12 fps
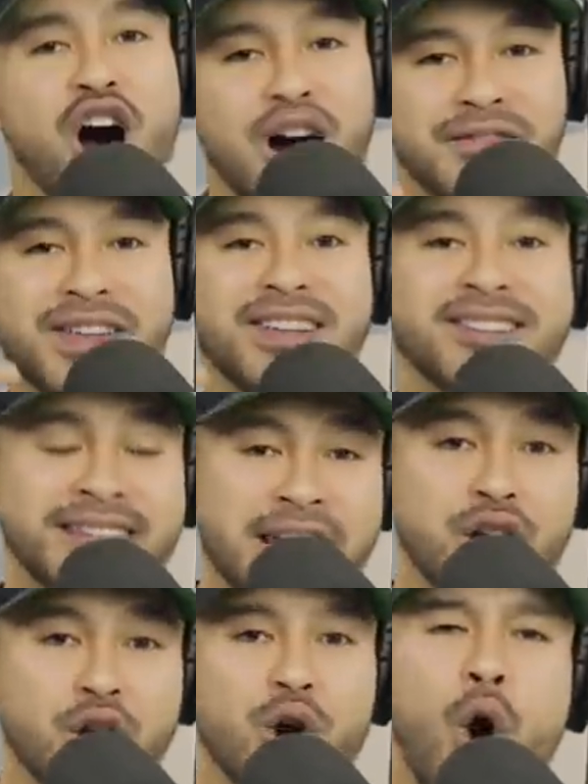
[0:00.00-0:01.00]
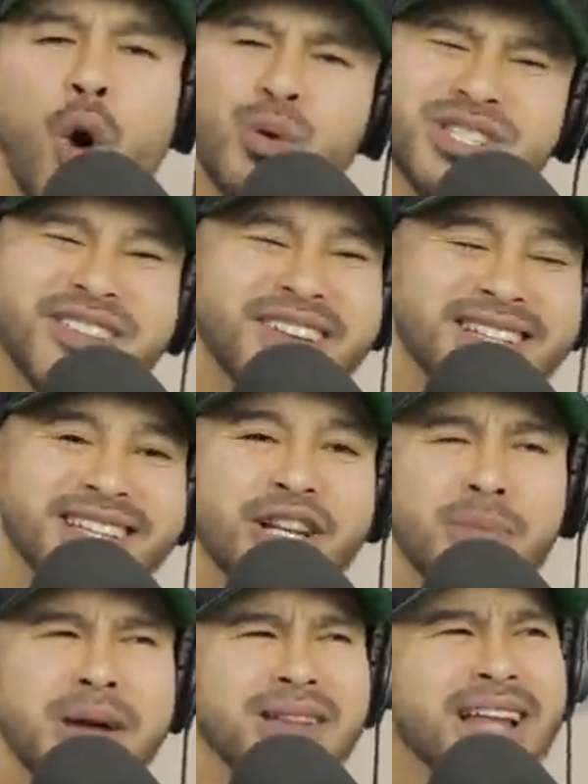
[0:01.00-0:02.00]
of the sneaker was just a
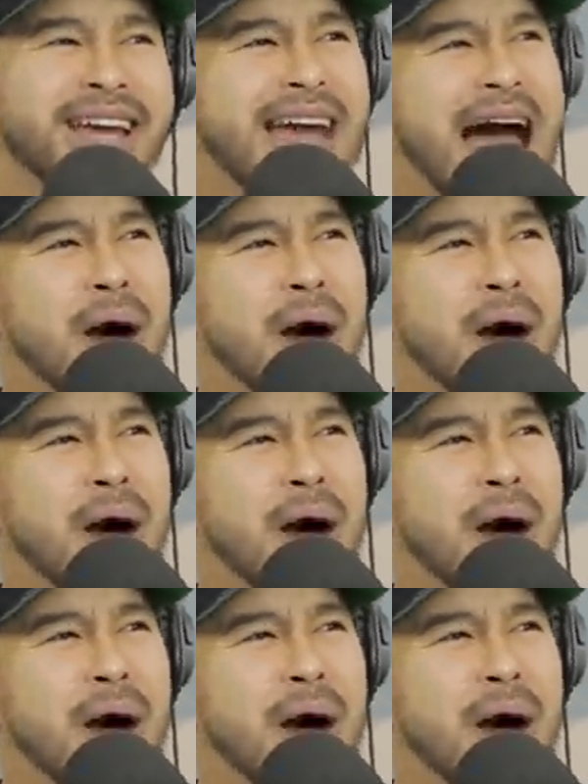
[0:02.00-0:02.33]
little bit, like,